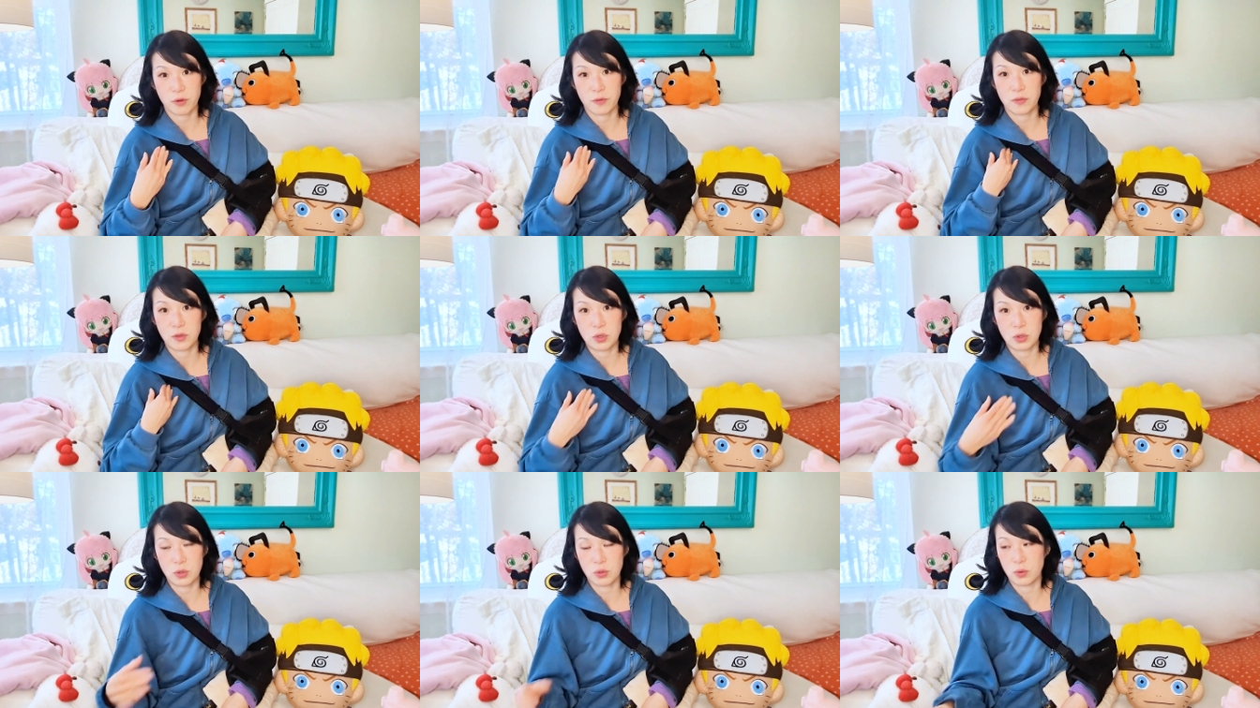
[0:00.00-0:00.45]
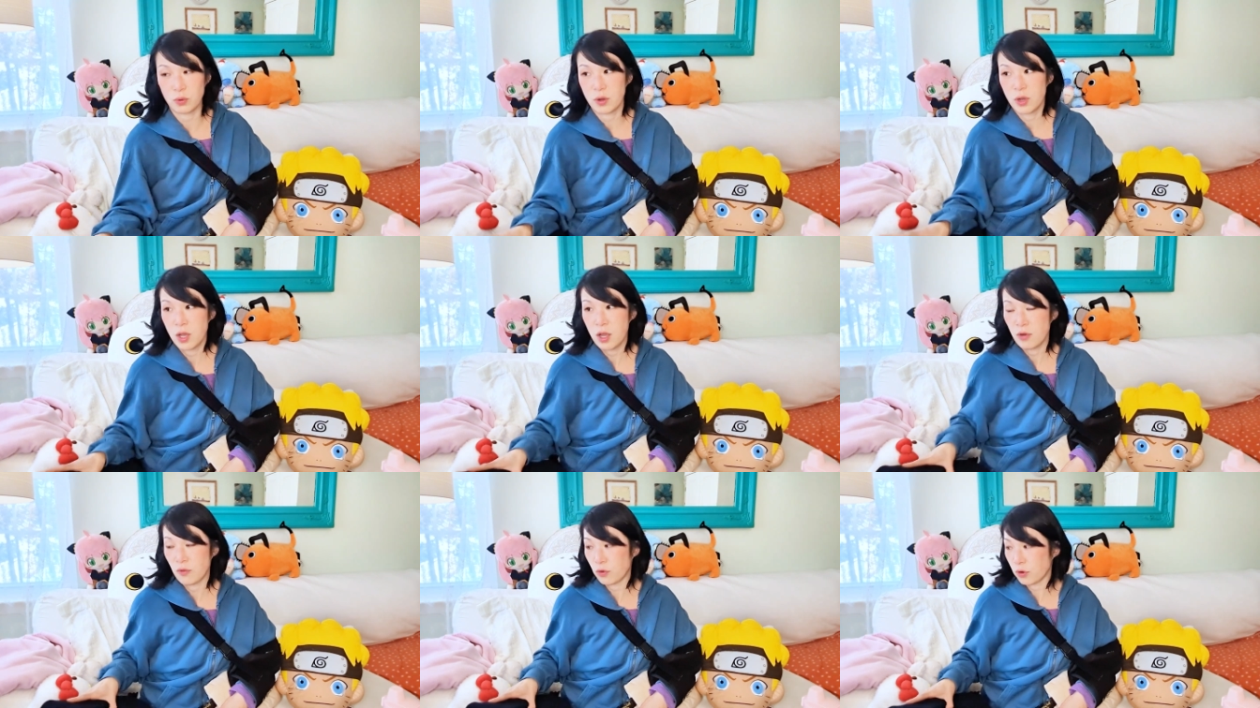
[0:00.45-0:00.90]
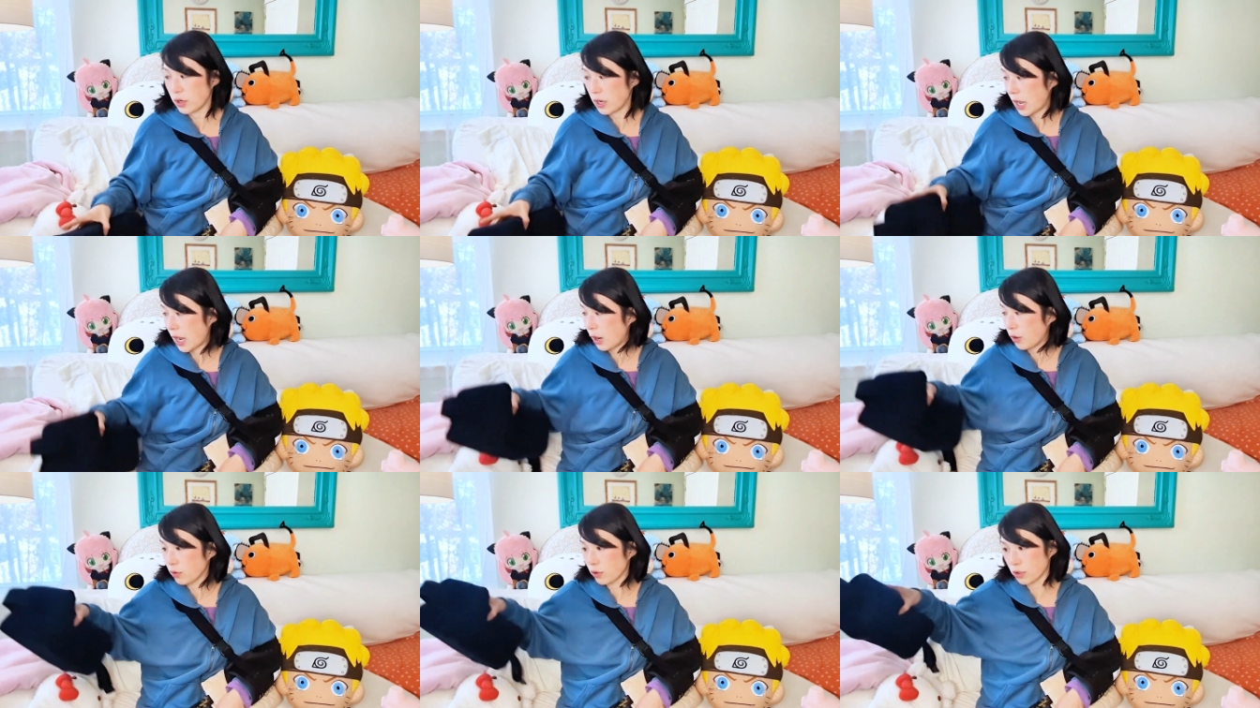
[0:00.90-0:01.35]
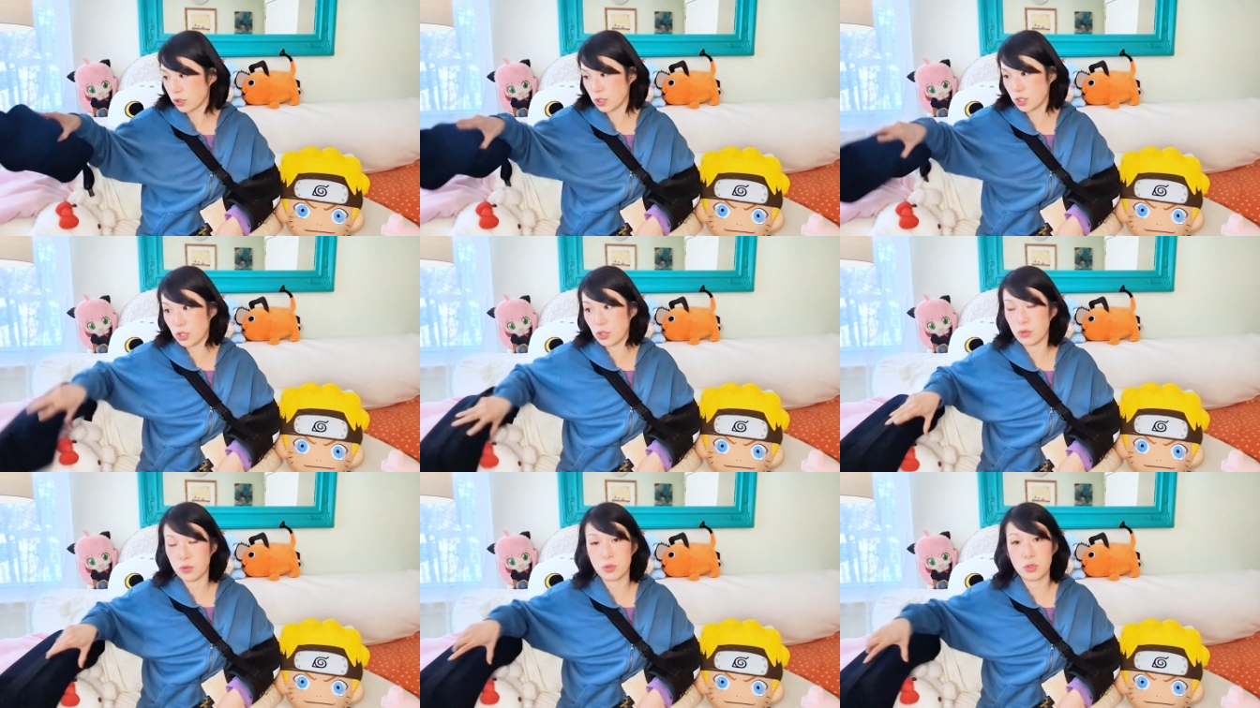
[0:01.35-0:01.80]
an hour or
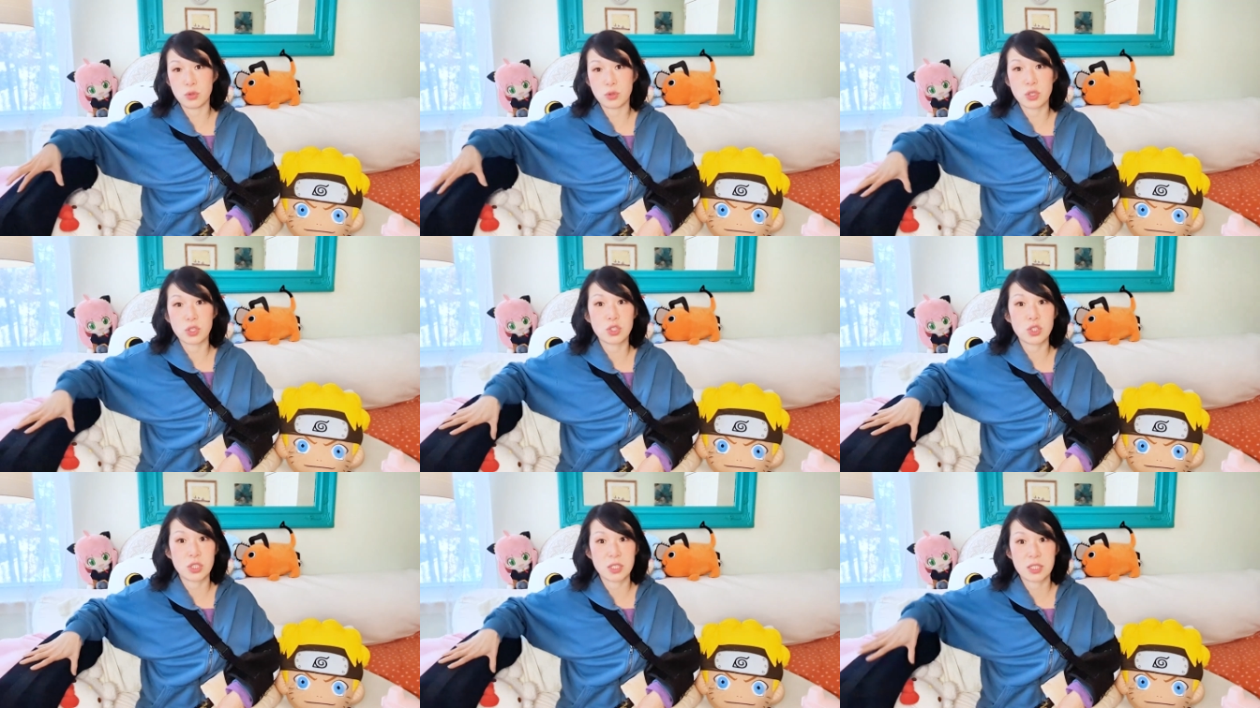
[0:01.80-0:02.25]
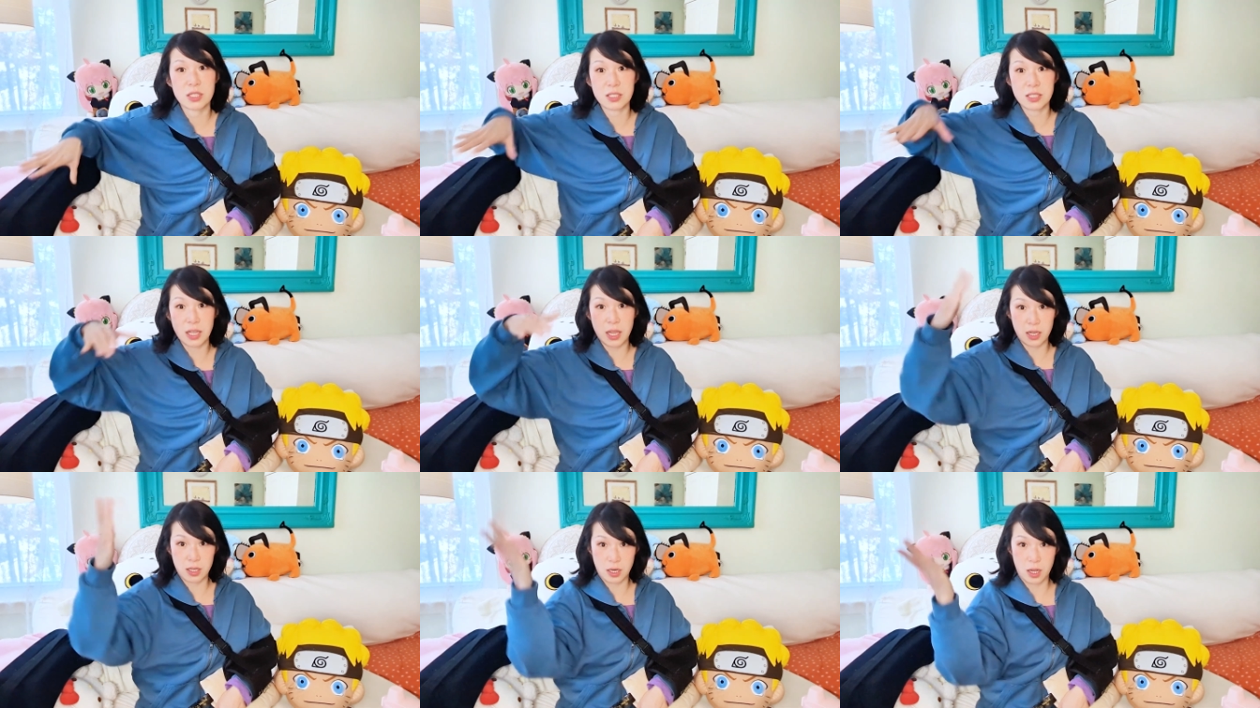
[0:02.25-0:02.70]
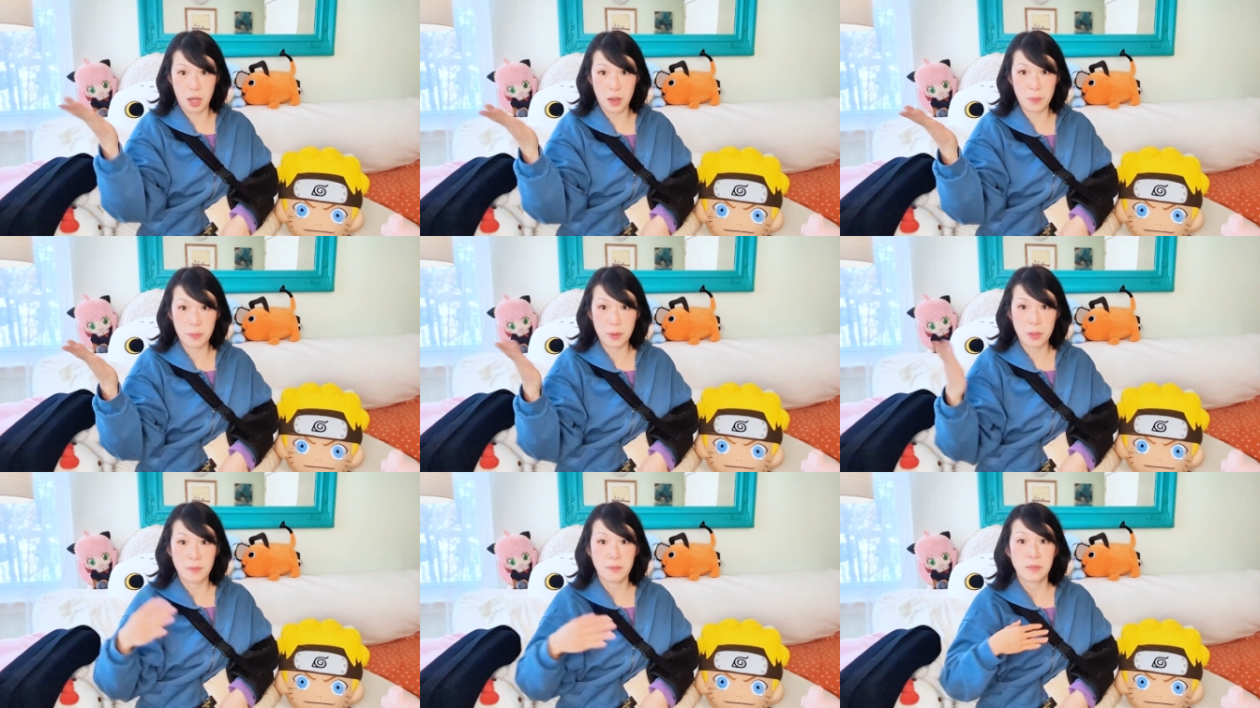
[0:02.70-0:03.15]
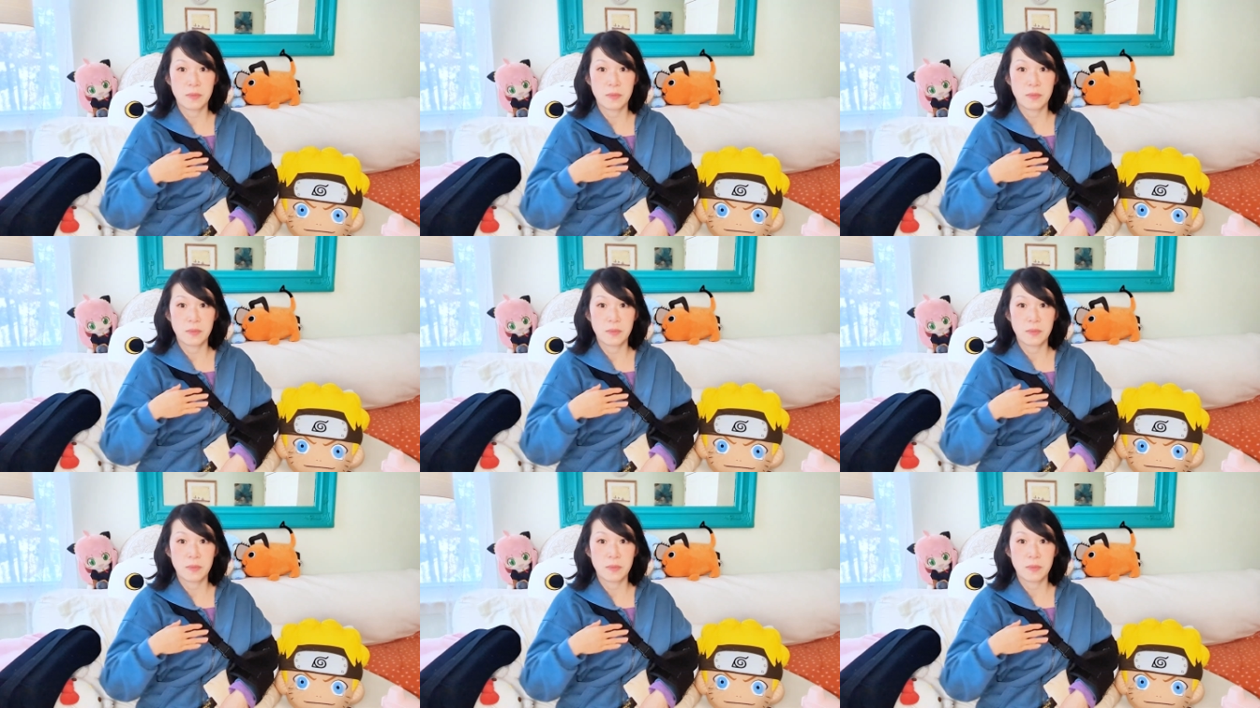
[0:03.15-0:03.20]
two, you can just stand up,